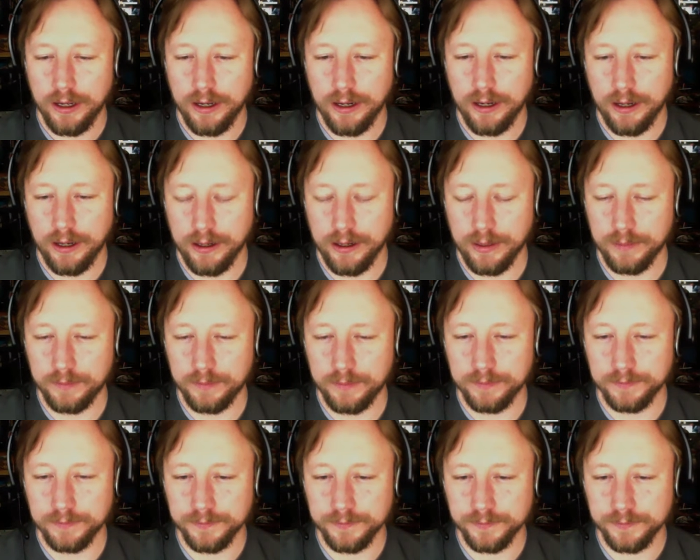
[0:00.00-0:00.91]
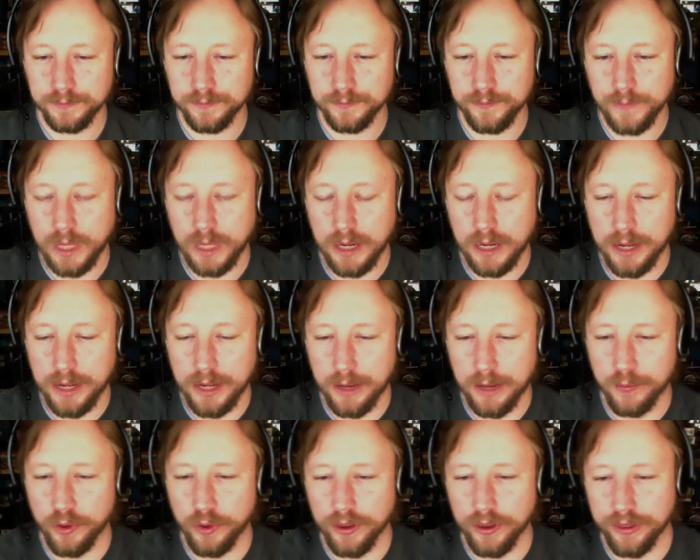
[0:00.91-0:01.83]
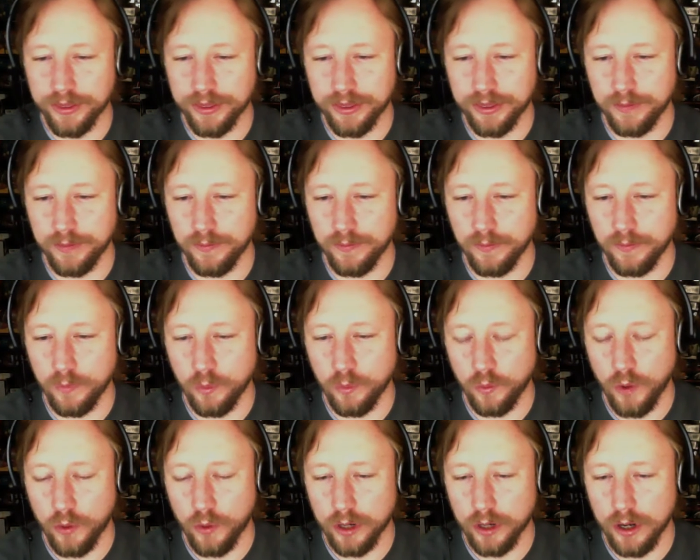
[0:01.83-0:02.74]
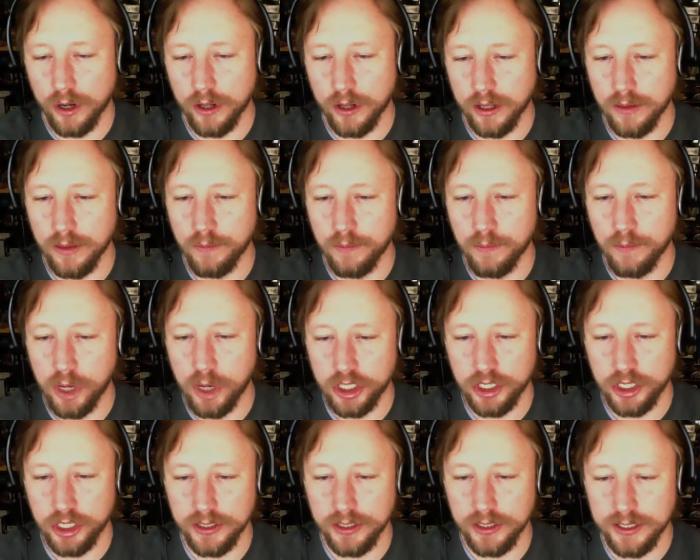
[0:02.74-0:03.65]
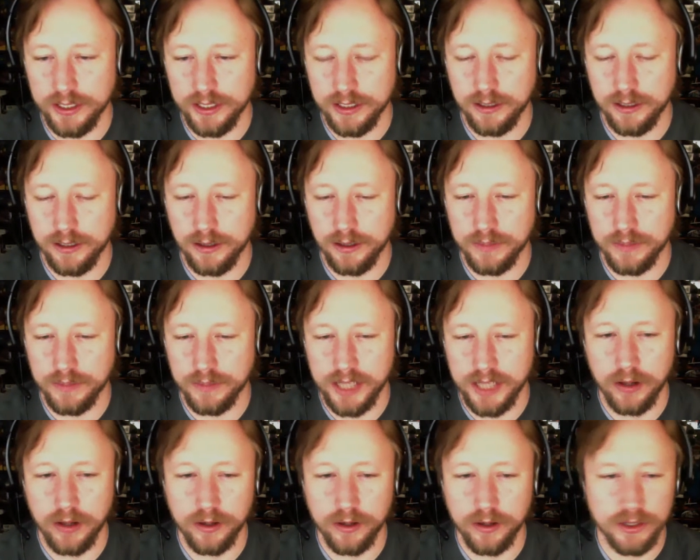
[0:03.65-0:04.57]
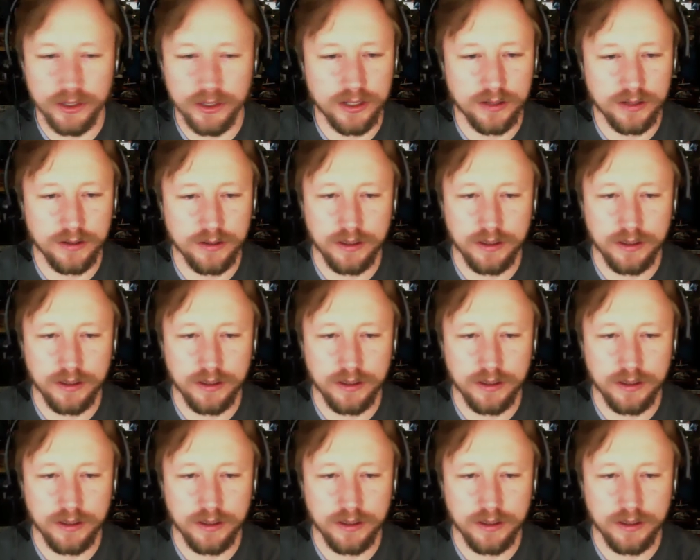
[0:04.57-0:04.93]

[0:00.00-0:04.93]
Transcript: coming up with what we're calling the merchants, sellers